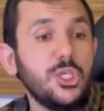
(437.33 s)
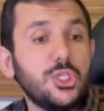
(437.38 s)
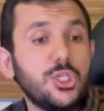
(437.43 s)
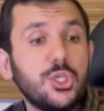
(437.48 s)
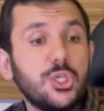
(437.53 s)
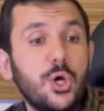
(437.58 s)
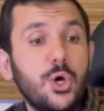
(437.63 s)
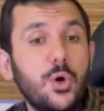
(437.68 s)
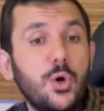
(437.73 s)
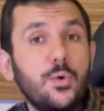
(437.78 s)

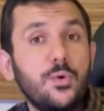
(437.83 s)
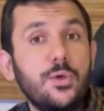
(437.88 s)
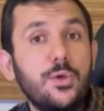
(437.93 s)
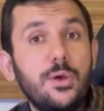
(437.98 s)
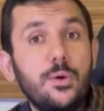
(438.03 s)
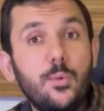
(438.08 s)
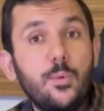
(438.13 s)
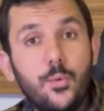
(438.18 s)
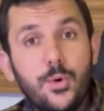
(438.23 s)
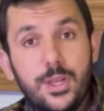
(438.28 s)

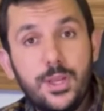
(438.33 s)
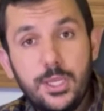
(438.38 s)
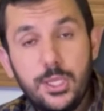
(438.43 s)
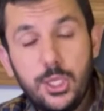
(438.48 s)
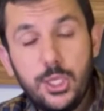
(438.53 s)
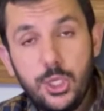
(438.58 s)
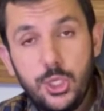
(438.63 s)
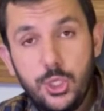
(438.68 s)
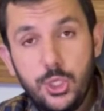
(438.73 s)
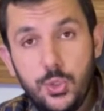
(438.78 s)
So
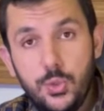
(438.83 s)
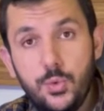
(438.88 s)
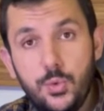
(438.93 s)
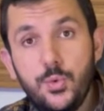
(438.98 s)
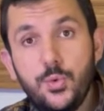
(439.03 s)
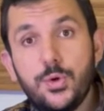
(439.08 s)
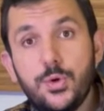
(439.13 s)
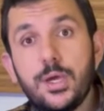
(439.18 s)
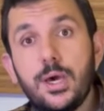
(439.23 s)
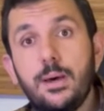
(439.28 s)
when
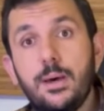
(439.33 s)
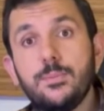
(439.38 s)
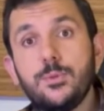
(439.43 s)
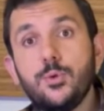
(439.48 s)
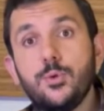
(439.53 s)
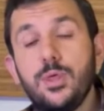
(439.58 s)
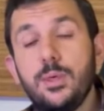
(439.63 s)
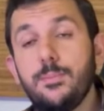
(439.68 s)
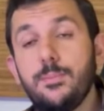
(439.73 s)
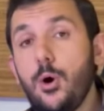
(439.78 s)
you come
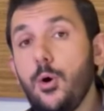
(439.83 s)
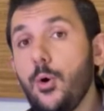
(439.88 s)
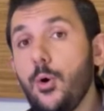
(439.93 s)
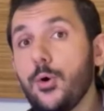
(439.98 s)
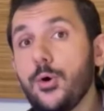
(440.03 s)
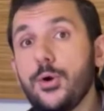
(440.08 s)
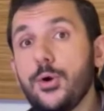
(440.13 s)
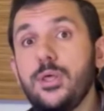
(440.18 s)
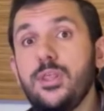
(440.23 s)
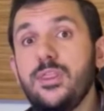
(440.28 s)
to them
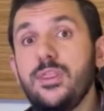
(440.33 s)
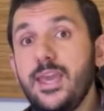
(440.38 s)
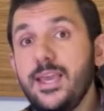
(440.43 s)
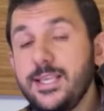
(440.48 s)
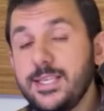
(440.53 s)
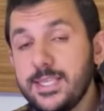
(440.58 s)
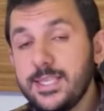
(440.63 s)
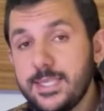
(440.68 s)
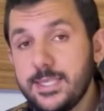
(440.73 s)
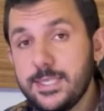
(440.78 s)
or
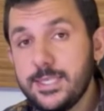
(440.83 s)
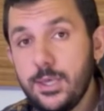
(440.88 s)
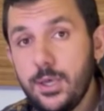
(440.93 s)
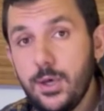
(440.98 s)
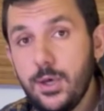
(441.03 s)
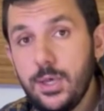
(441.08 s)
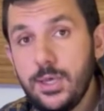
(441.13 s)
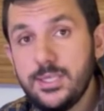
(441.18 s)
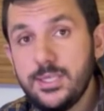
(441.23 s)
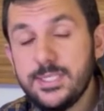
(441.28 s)
they
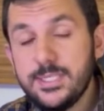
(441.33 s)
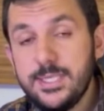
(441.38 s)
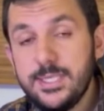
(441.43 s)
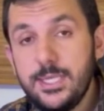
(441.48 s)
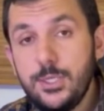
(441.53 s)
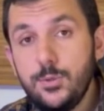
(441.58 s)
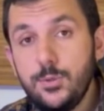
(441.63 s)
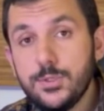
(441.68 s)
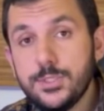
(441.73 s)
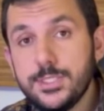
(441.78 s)

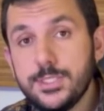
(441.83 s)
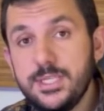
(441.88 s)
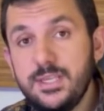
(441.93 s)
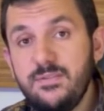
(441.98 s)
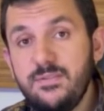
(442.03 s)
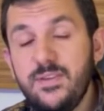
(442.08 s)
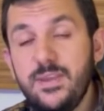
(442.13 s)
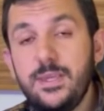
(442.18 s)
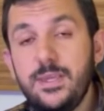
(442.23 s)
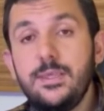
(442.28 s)
see your
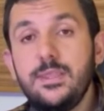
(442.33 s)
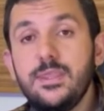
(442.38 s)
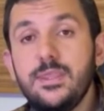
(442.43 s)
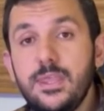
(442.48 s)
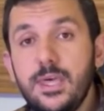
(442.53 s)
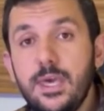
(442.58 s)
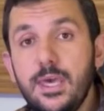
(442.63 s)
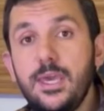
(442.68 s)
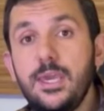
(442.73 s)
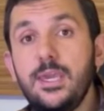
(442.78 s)
CV,
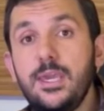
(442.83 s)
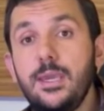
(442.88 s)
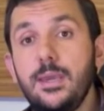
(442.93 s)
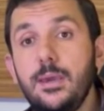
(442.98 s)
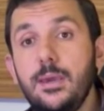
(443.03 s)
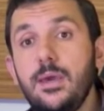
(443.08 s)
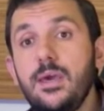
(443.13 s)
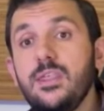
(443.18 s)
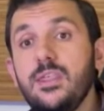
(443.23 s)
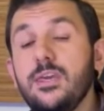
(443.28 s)
they
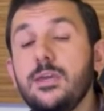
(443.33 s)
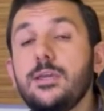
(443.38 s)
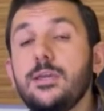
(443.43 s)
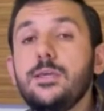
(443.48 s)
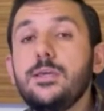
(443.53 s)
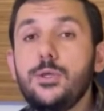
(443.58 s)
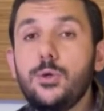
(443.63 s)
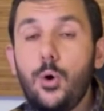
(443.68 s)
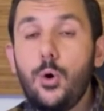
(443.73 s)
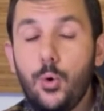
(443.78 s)

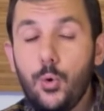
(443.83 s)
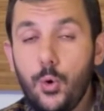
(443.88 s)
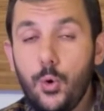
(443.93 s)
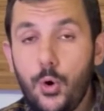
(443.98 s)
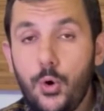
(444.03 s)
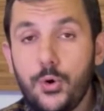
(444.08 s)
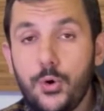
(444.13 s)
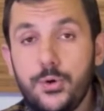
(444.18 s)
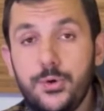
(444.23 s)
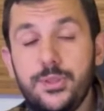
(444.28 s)
think,
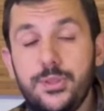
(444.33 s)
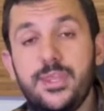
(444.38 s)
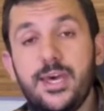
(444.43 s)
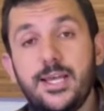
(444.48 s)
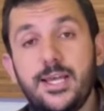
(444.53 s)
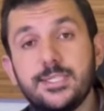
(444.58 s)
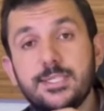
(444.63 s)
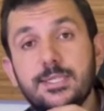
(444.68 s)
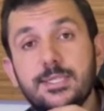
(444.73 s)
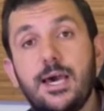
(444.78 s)
oh good,
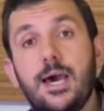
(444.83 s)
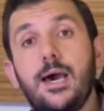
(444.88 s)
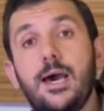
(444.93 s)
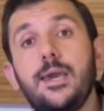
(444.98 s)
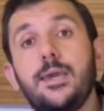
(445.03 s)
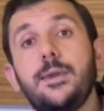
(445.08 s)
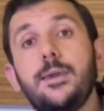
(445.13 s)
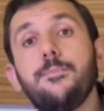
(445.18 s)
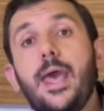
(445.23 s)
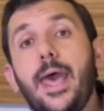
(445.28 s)
that
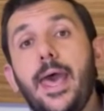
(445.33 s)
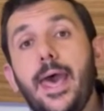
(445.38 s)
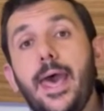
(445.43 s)
guy